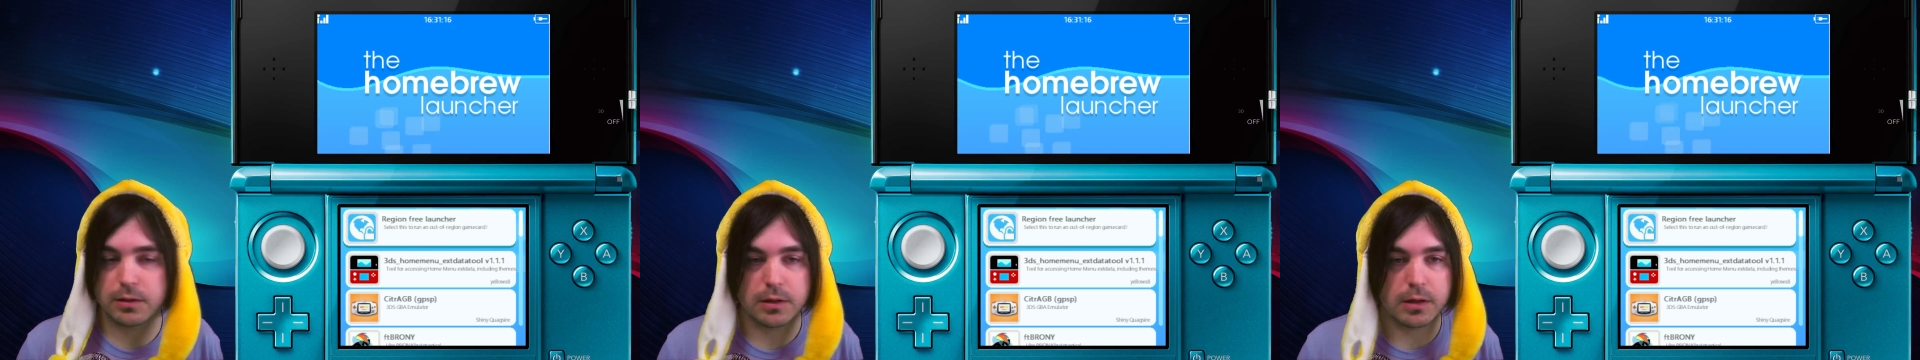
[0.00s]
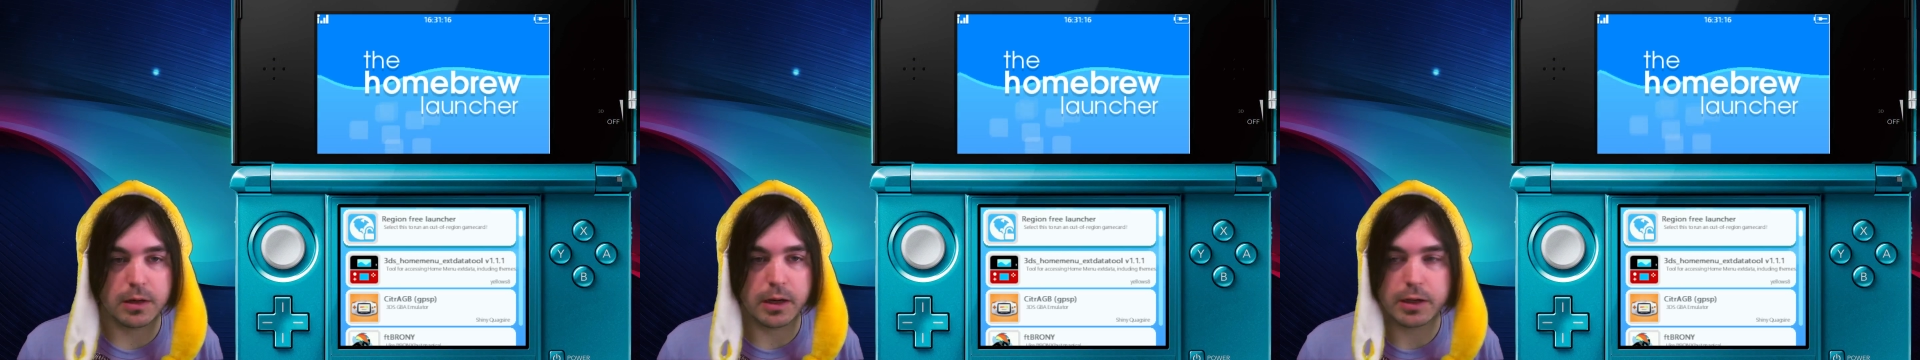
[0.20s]

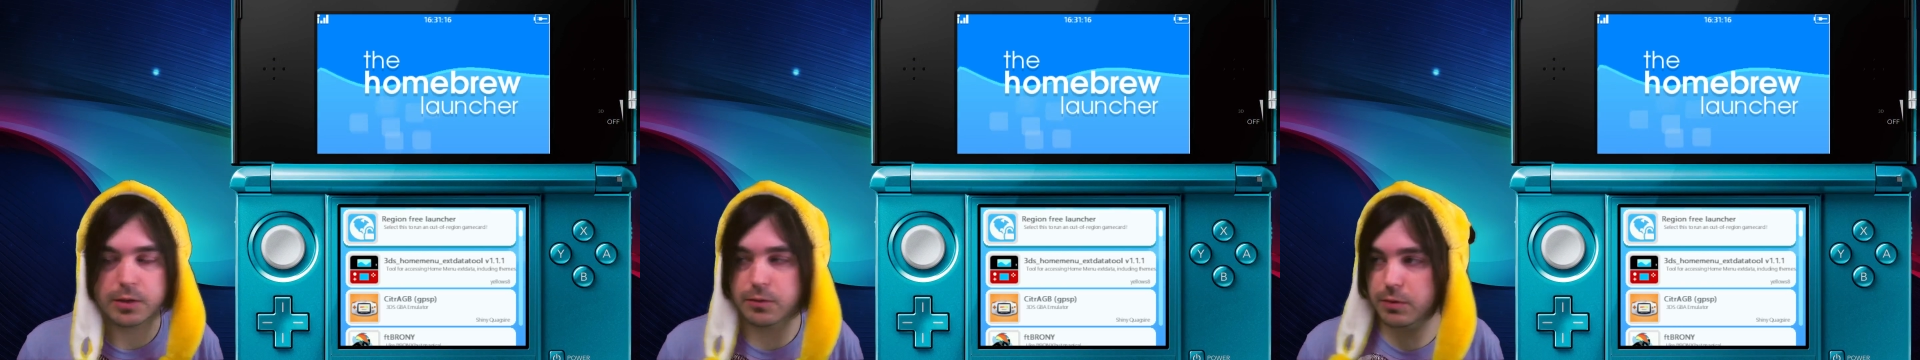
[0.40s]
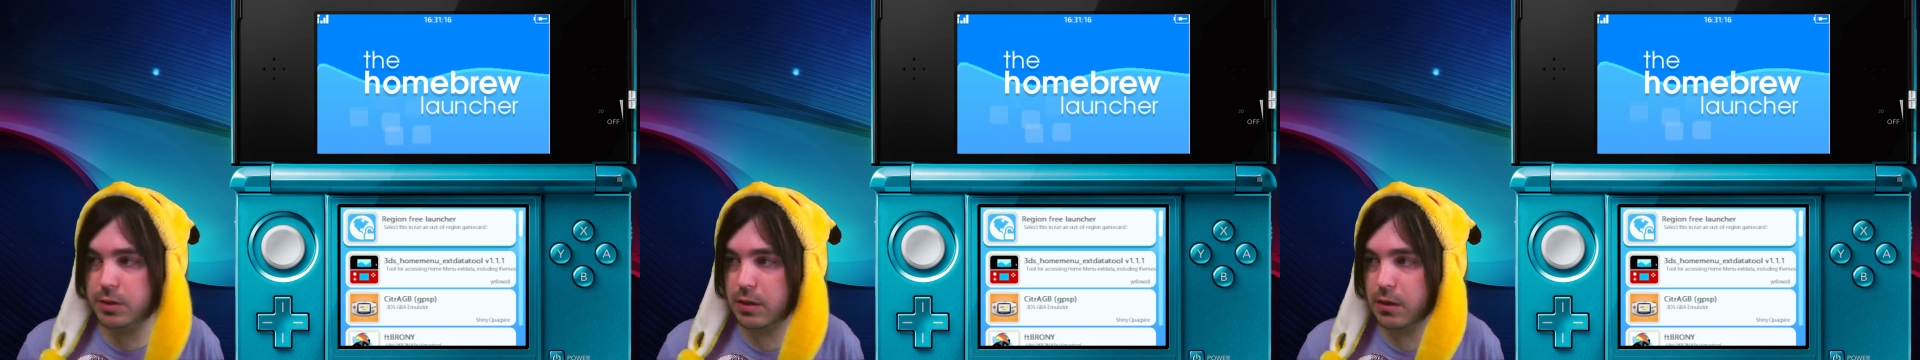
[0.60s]

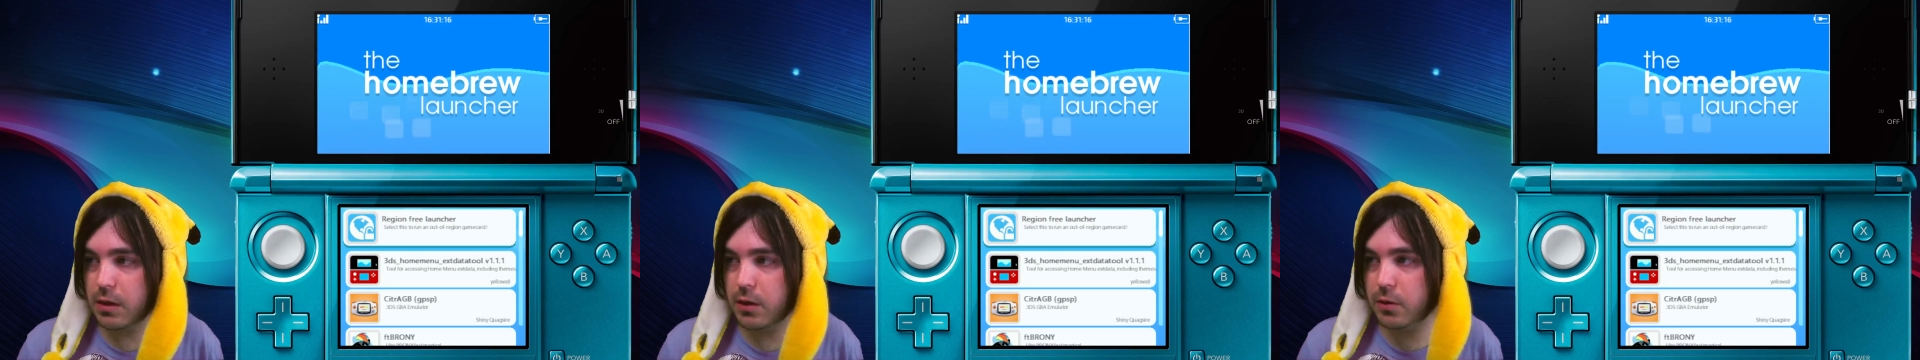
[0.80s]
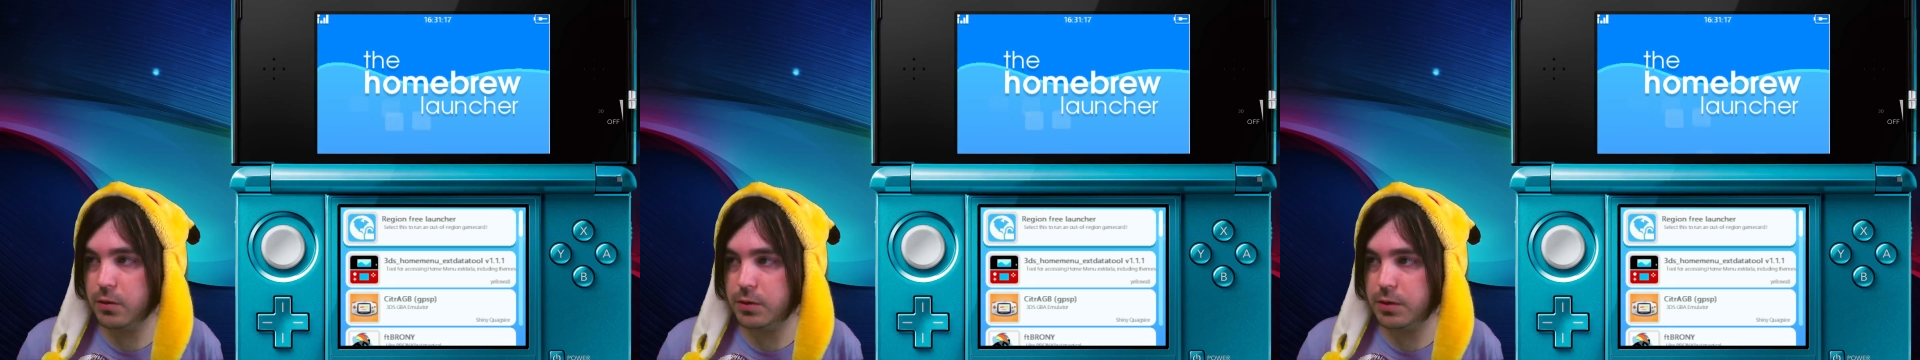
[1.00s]
connection was
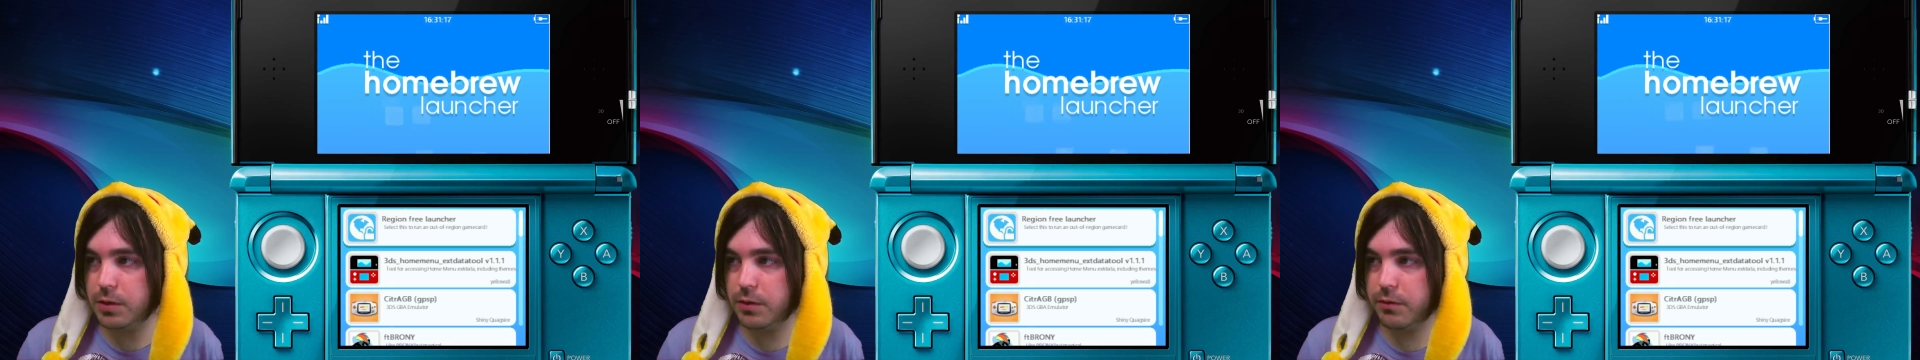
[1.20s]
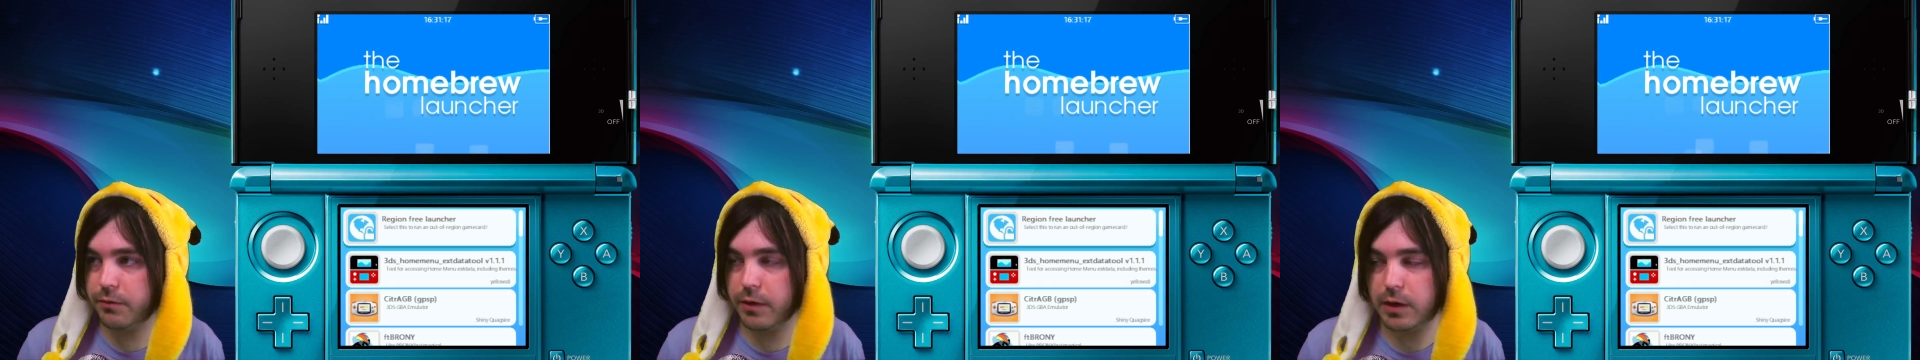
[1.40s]
closed
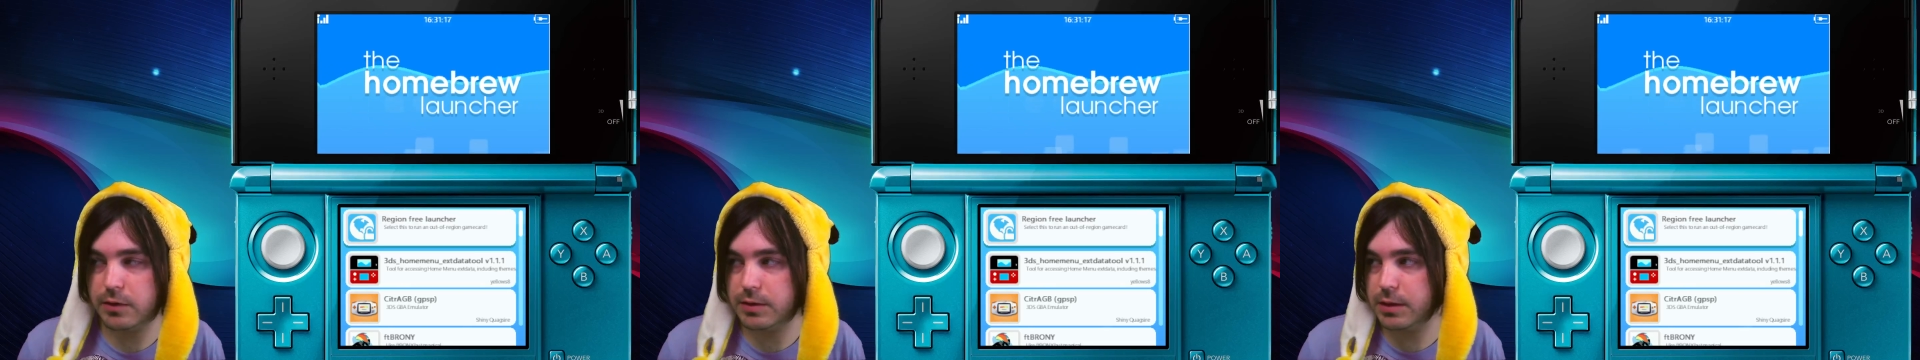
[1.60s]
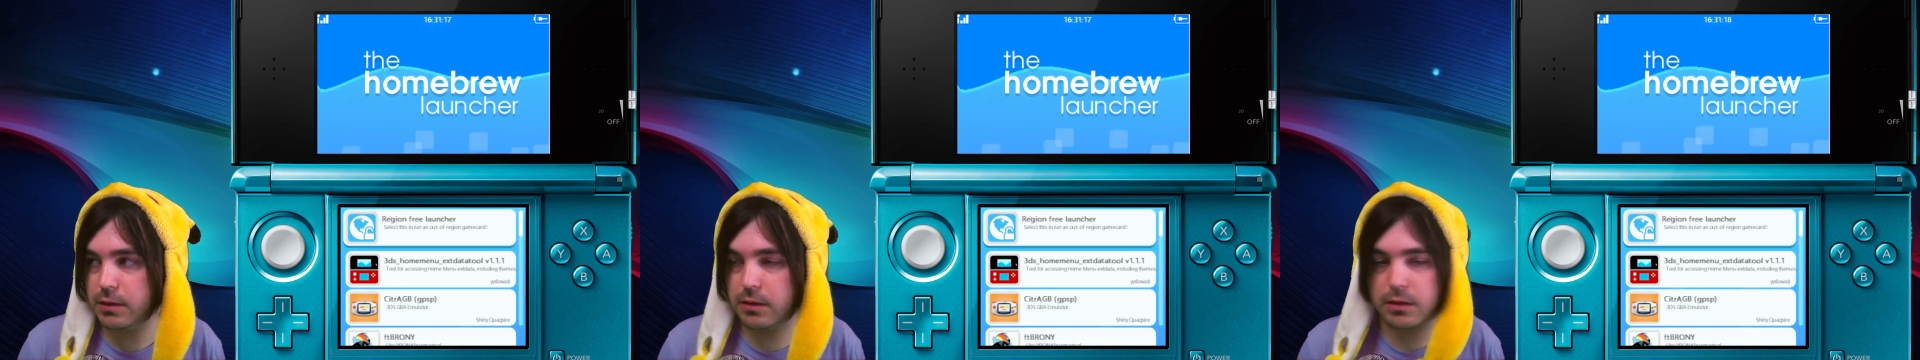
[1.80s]
in
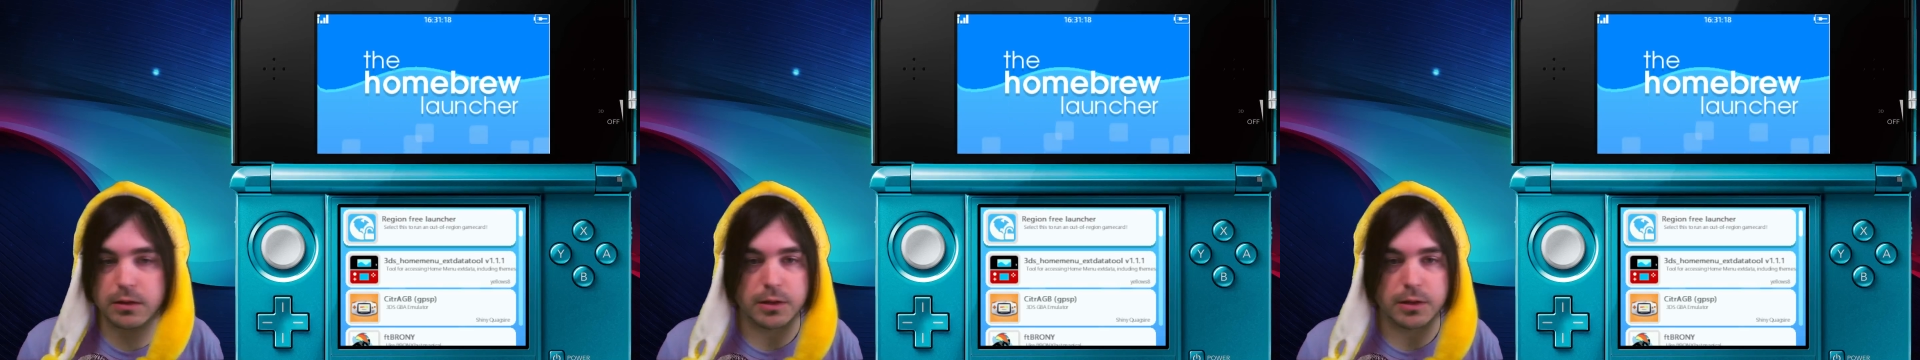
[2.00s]
FileZilla